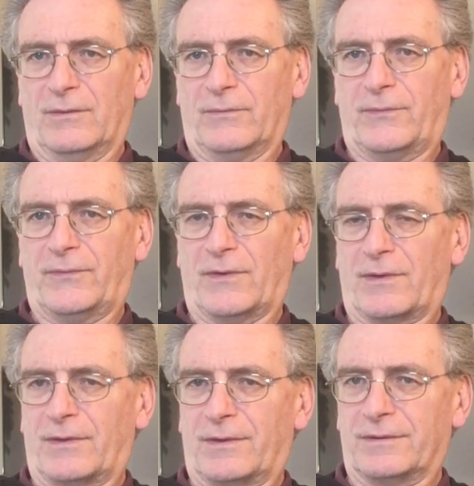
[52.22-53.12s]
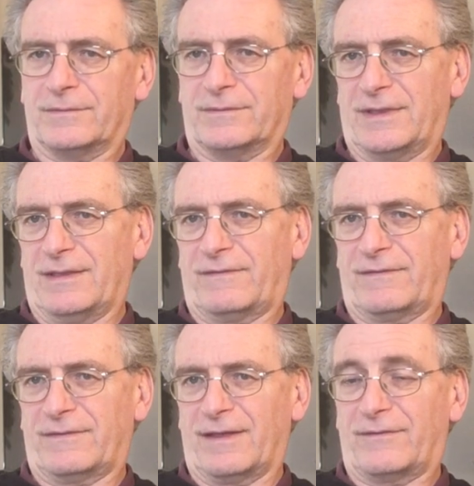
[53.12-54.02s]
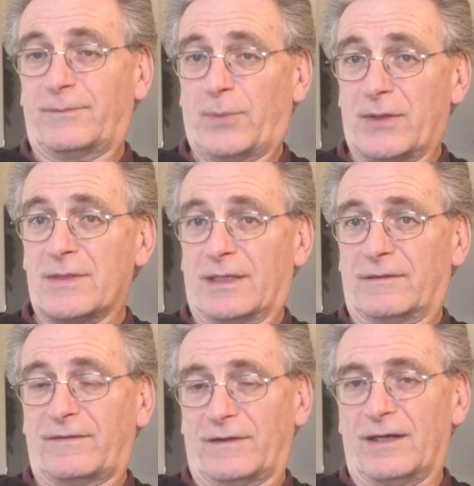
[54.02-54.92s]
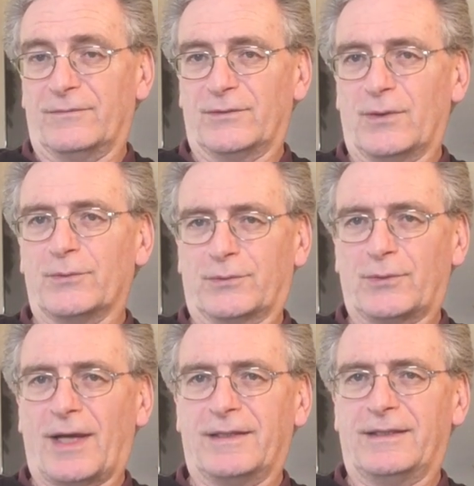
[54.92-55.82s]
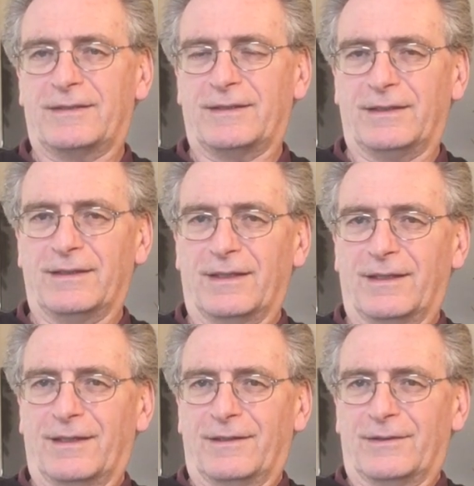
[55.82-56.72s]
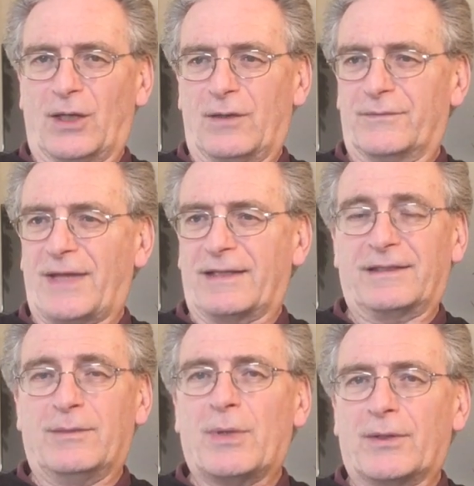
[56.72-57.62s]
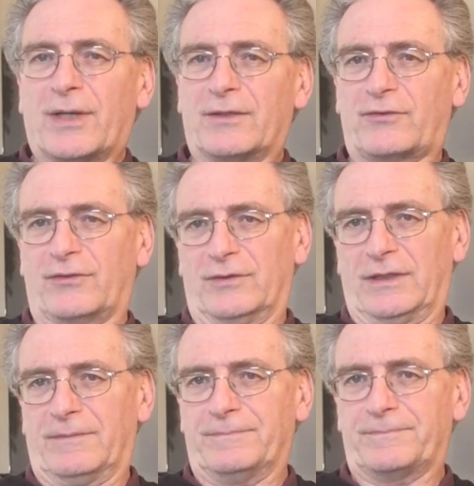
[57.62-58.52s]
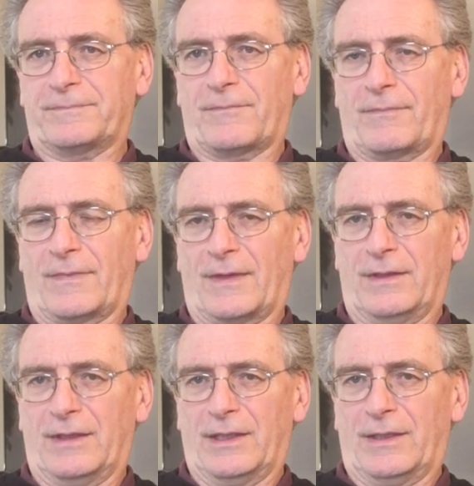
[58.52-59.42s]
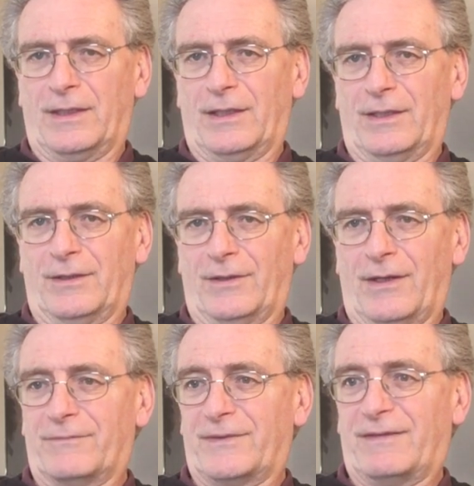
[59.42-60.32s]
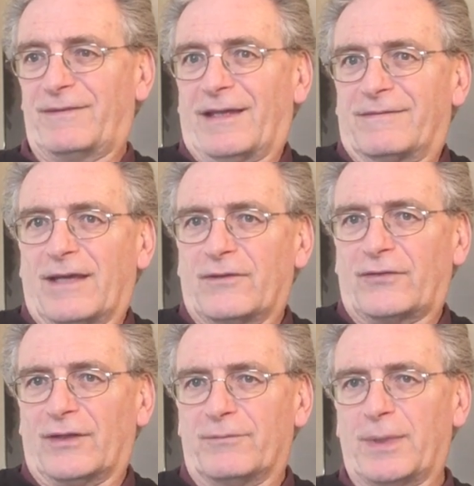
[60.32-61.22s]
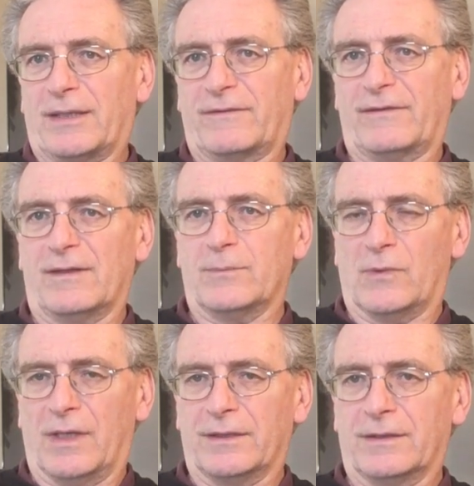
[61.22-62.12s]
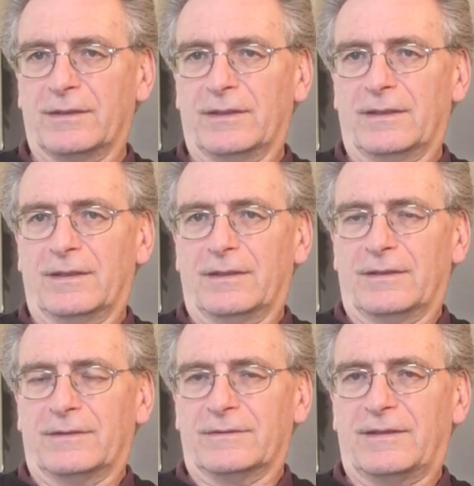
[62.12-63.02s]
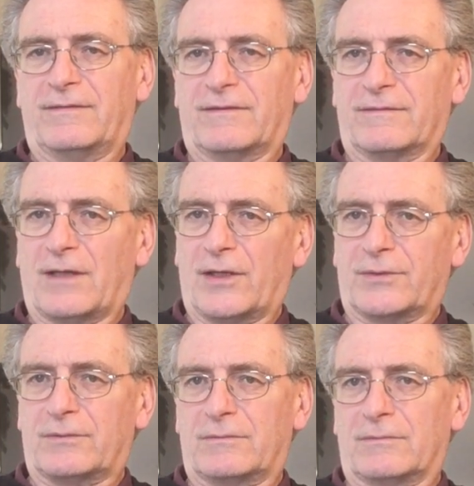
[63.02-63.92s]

for this experience of non-duality, of that liberation, of the sensation of being someone, this is not